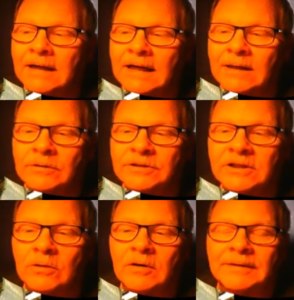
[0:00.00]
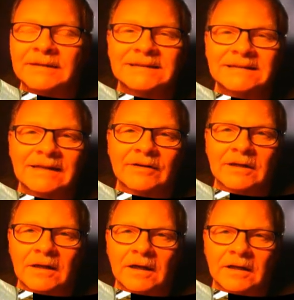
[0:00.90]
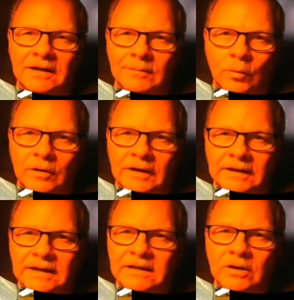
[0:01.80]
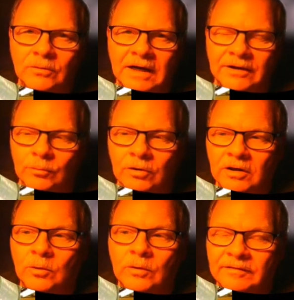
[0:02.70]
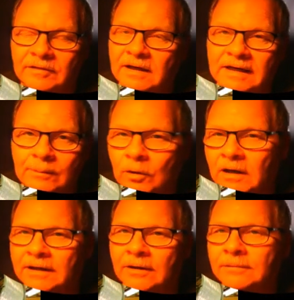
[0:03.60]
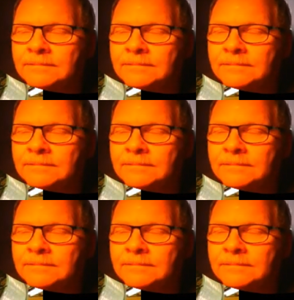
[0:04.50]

He would show up at 7 o'clock in the morning and he'd go right to work on whatever I had him working on.